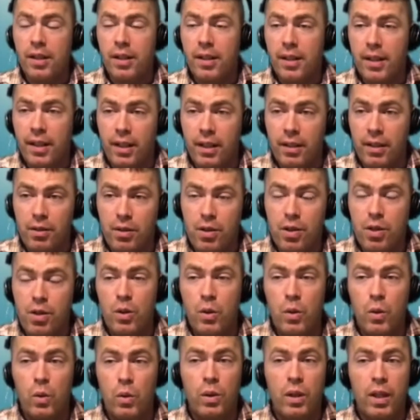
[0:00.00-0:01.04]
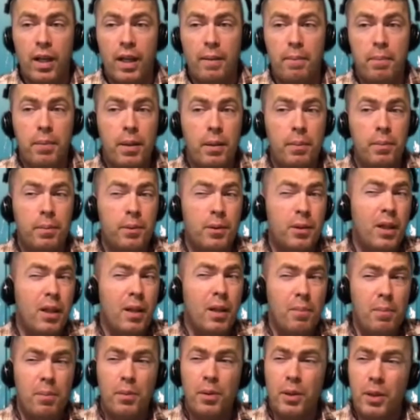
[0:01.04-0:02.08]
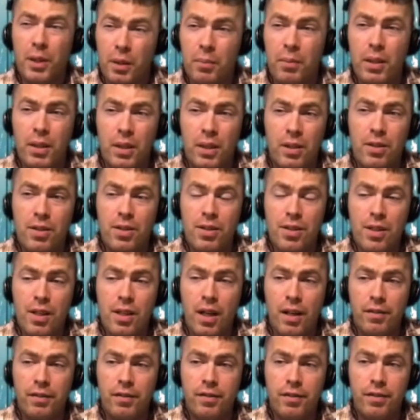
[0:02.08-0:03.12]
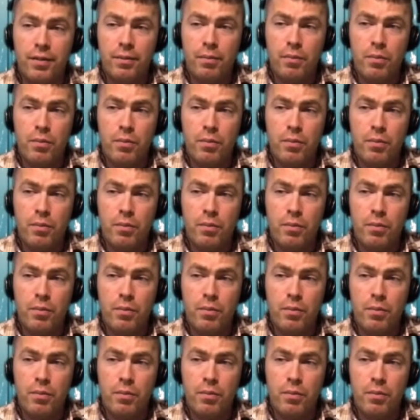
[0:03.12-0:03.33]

and two, that people kept bringing me their stuff.